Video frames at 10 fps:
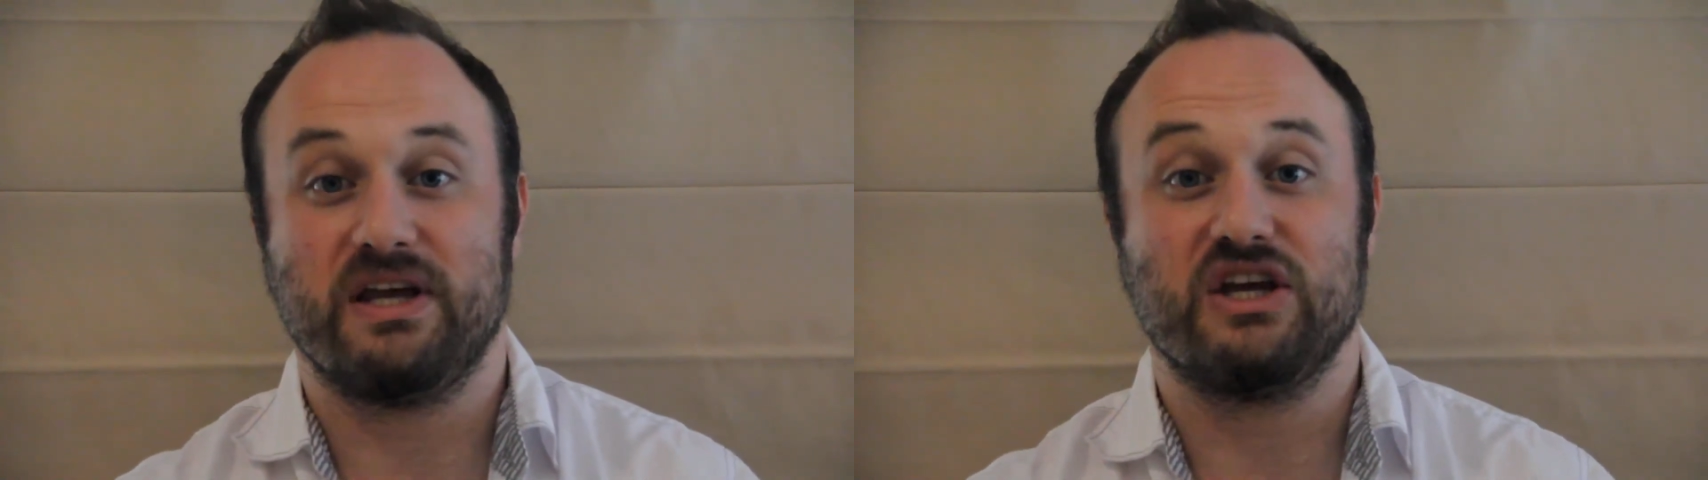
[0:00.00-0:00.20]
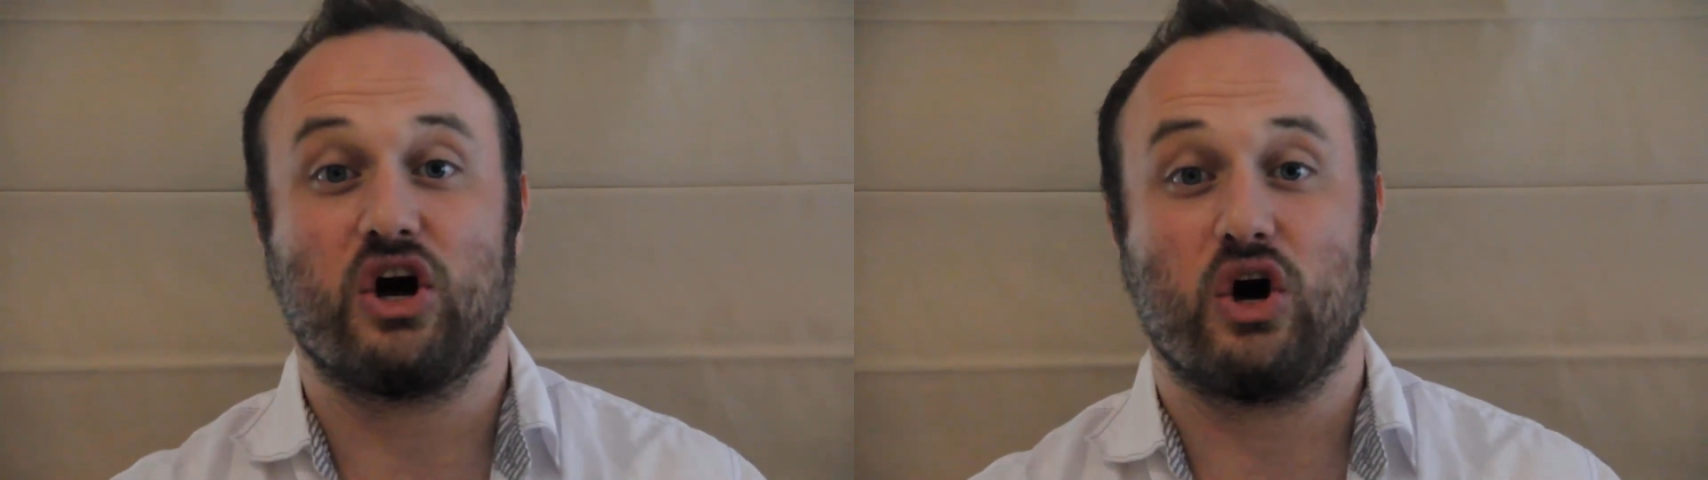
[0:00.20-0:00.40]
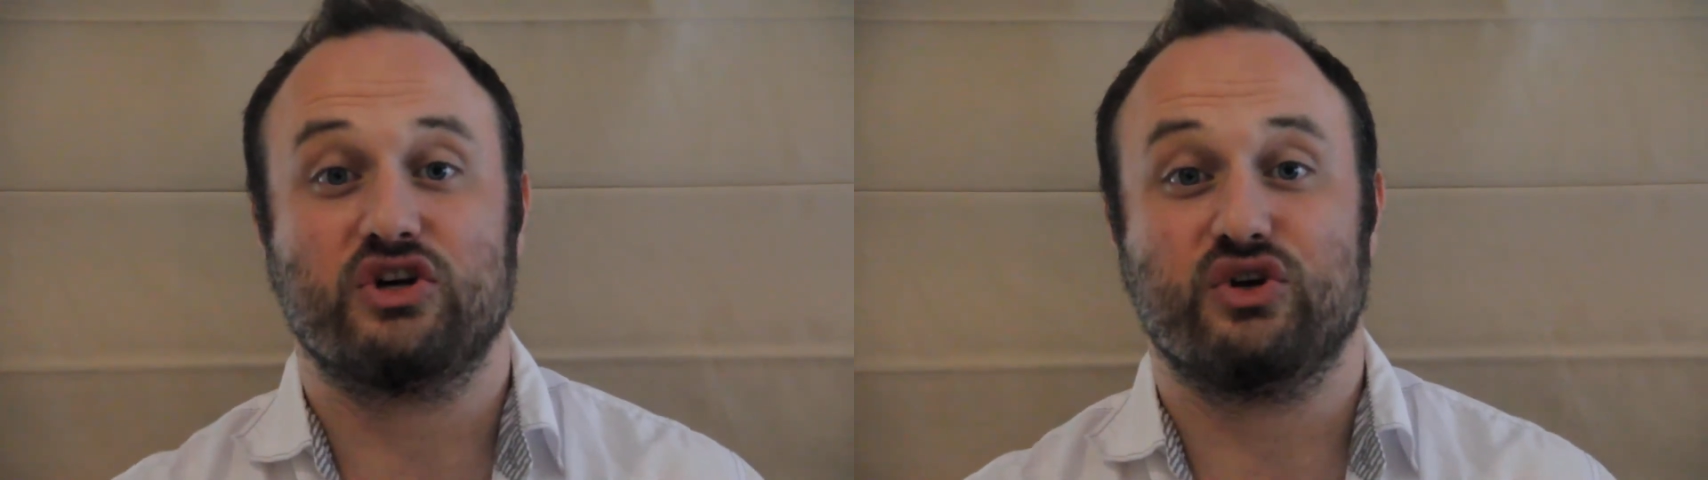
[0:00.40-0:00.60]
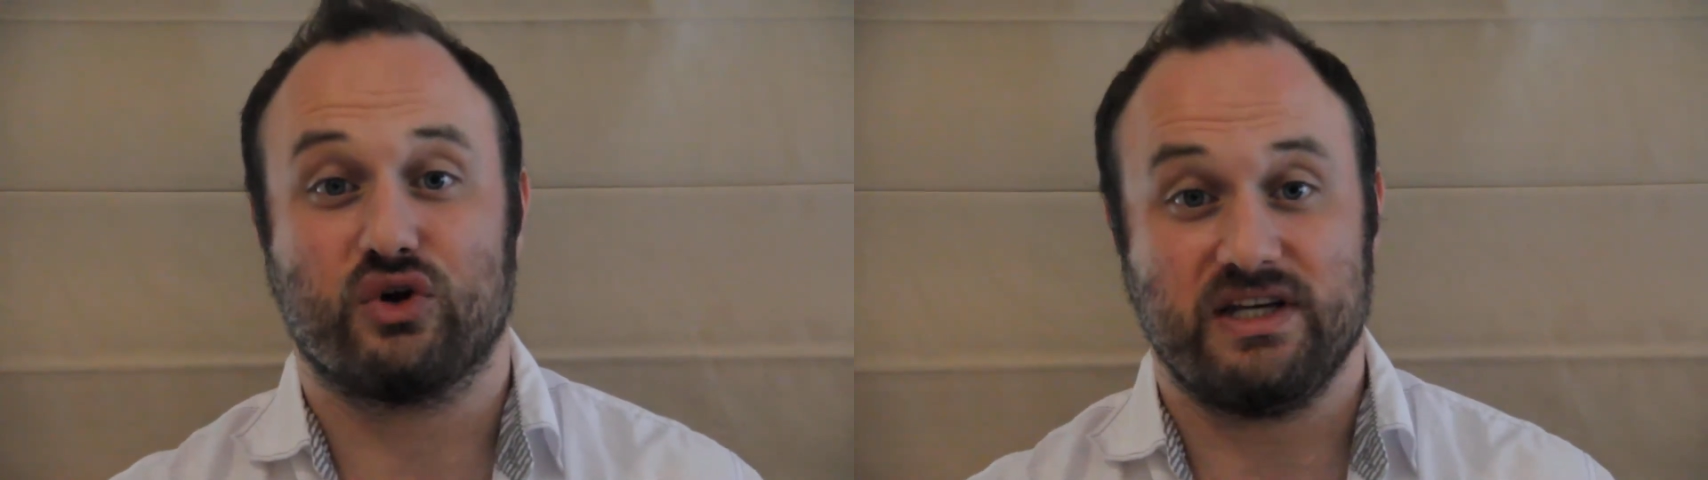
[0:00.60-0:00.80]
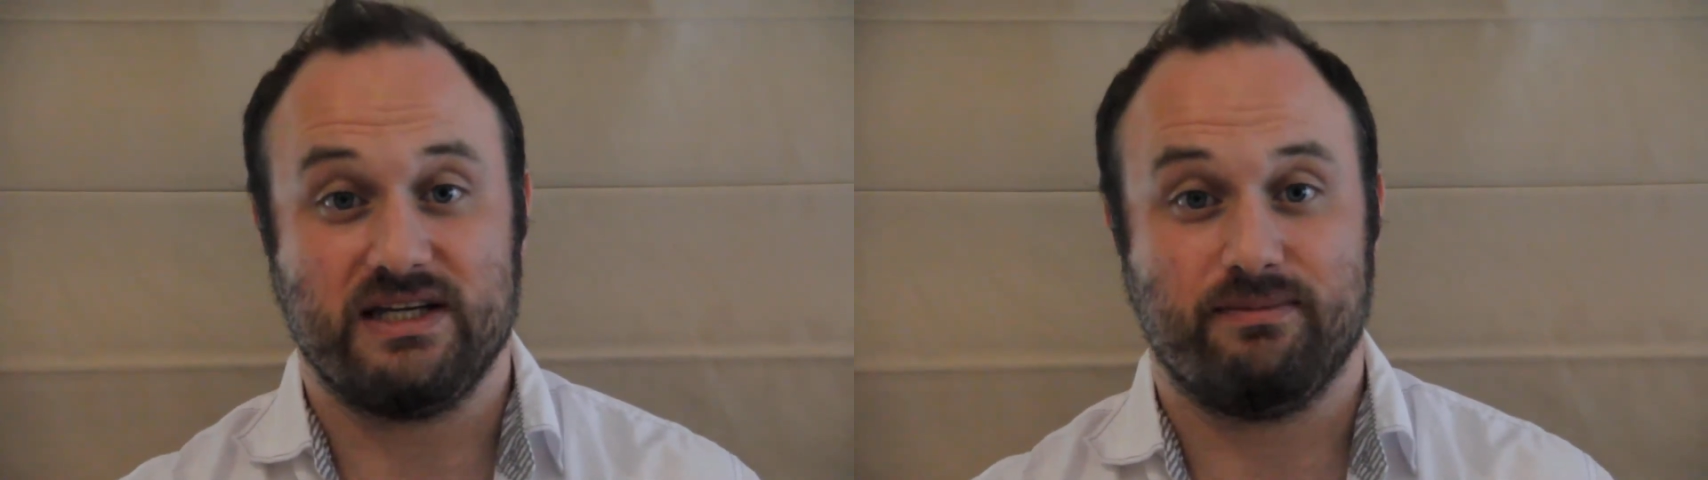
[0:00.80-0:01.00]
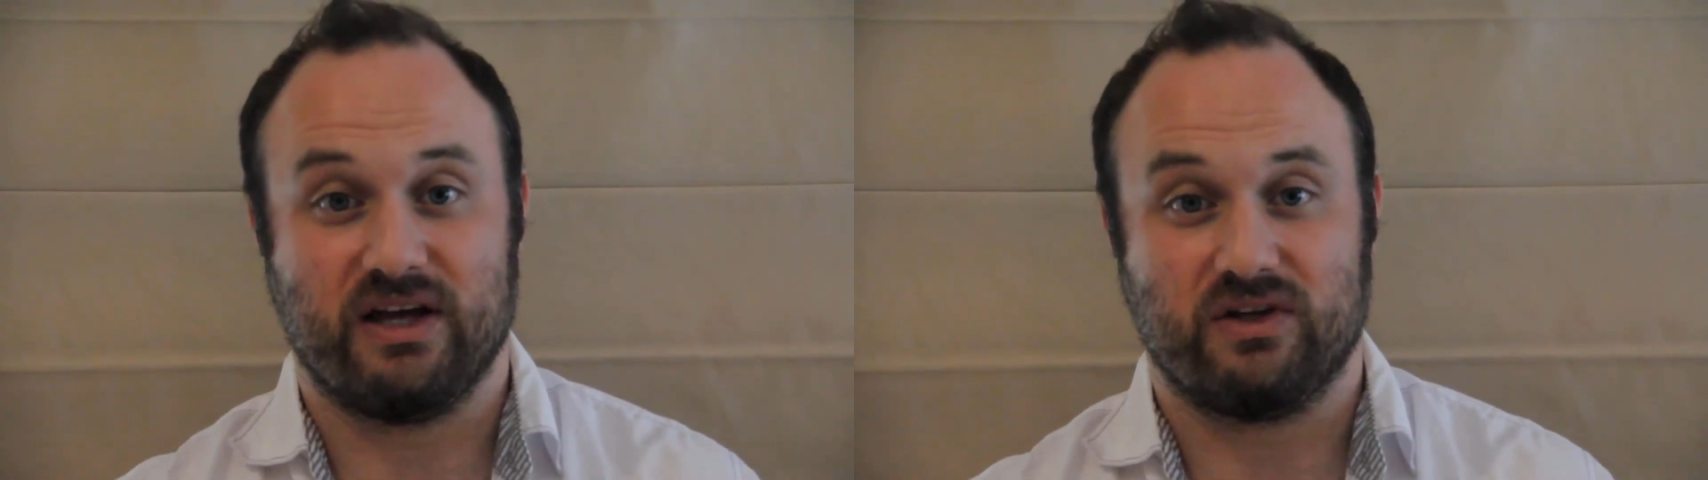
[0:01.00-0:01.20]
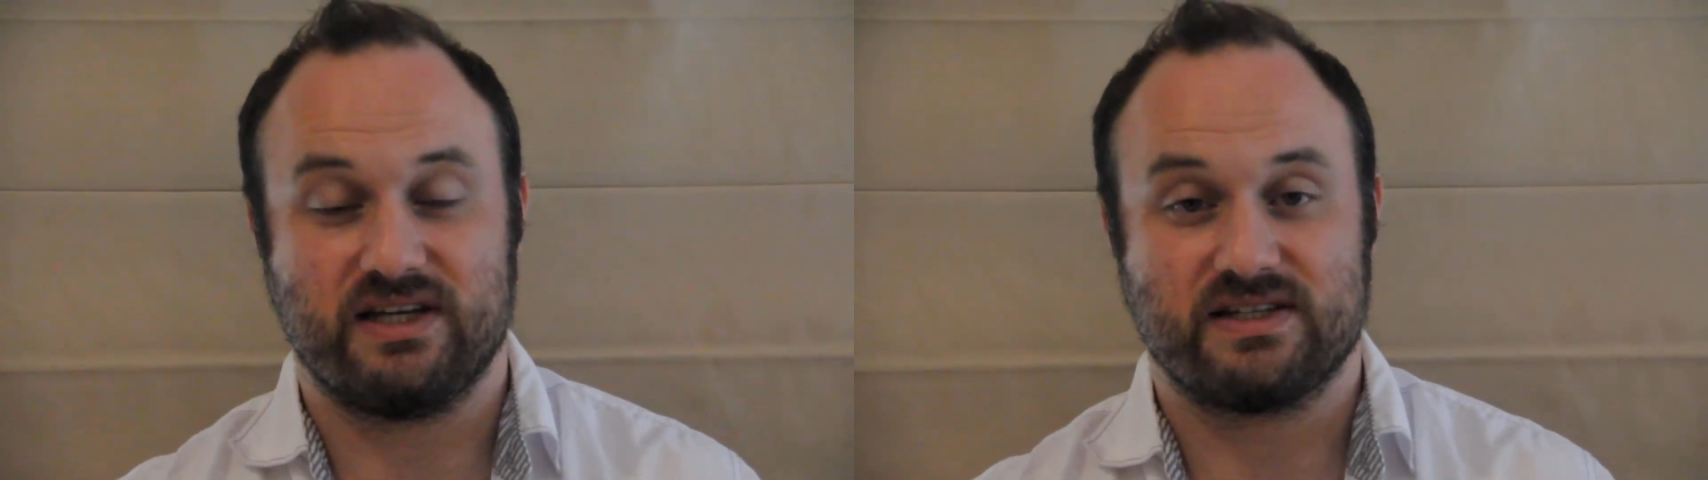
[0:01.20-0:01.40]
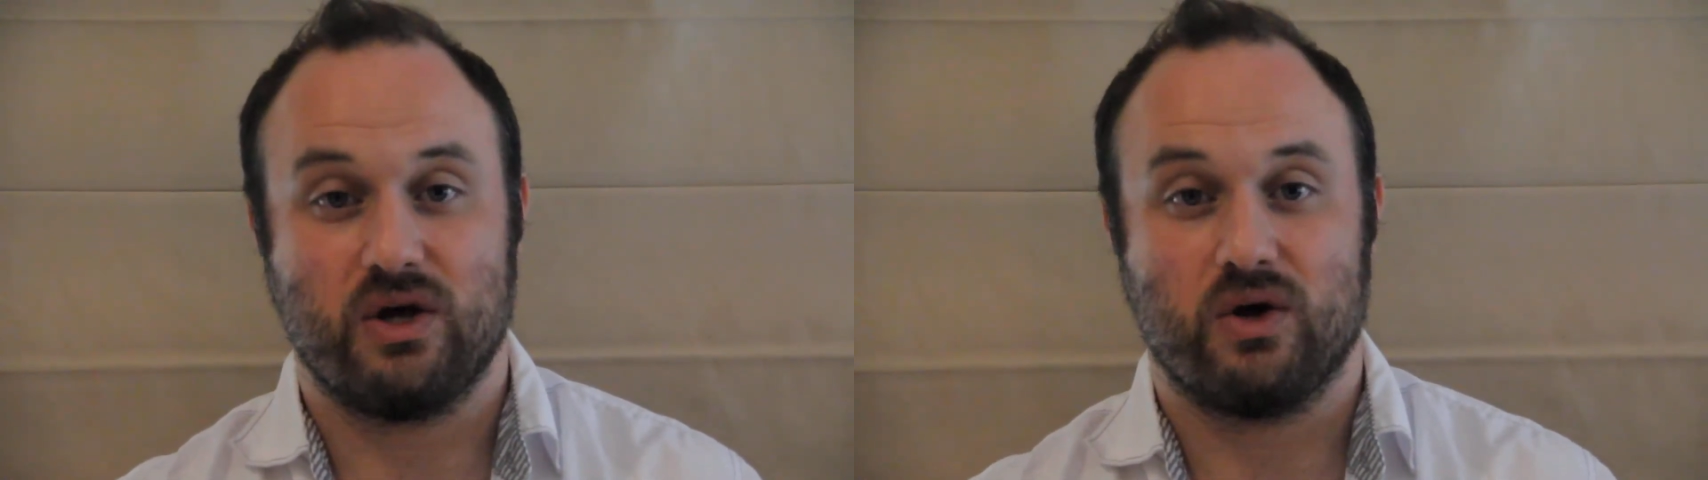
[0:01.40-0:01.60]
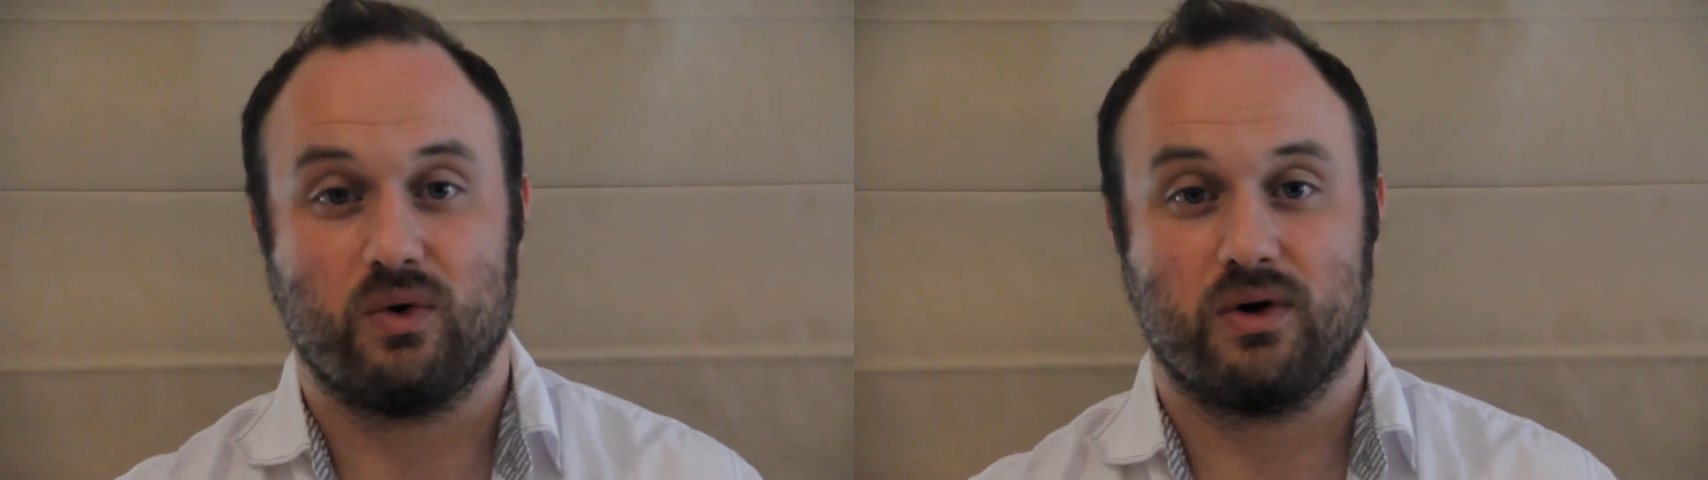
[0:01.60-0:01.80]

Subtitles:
being on your email list.